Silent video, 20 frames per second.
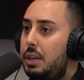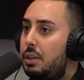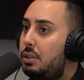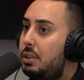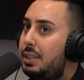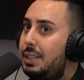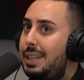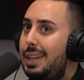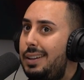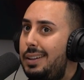you'll
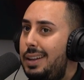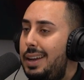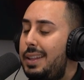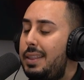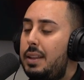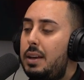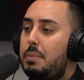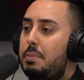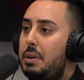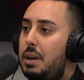still
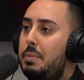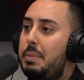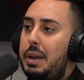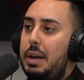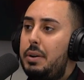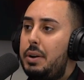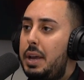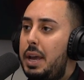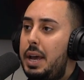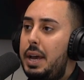end up coming
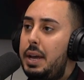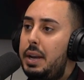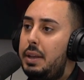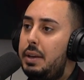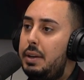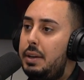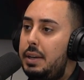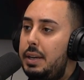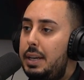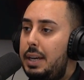out ahead
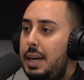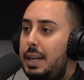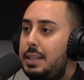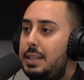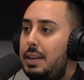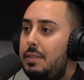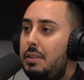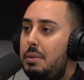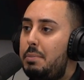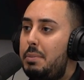and
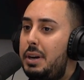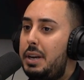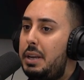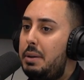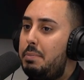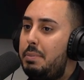saving money.